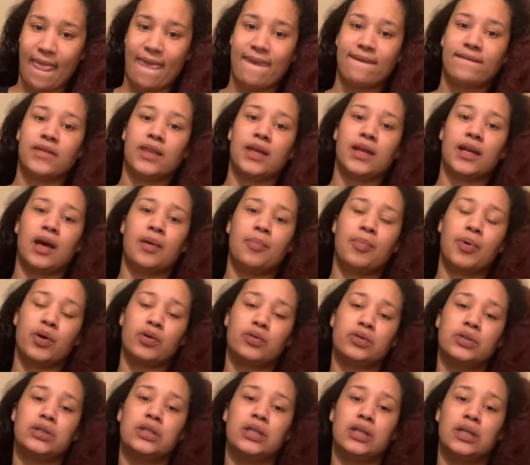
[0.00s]
and then I
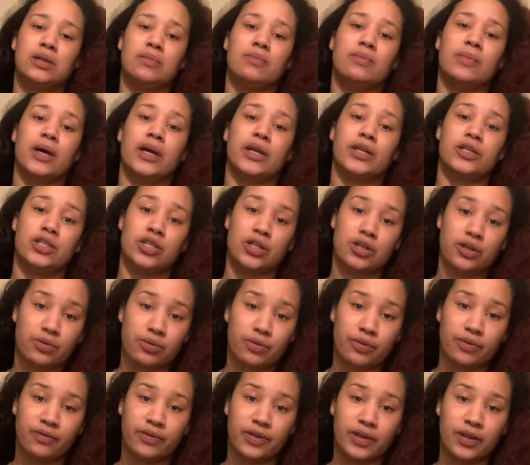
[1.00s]
posted my gender
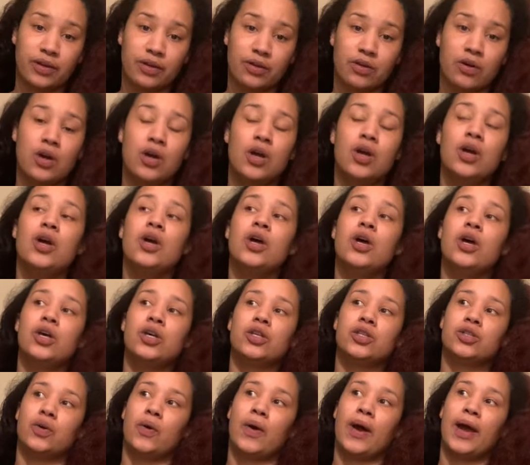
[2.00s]
reveal.
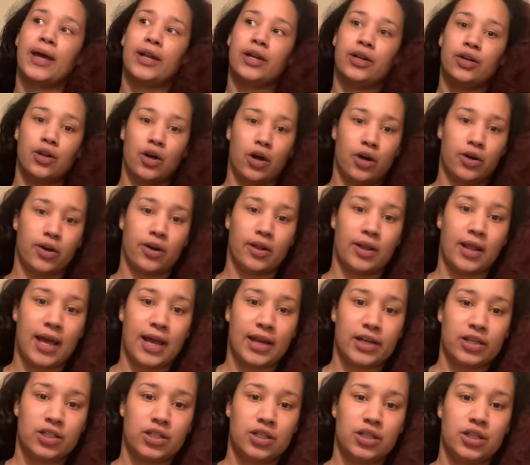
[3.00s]
So I had a daughter
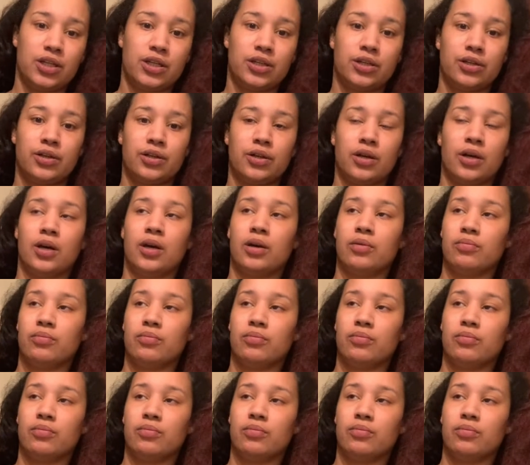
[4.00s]
last year.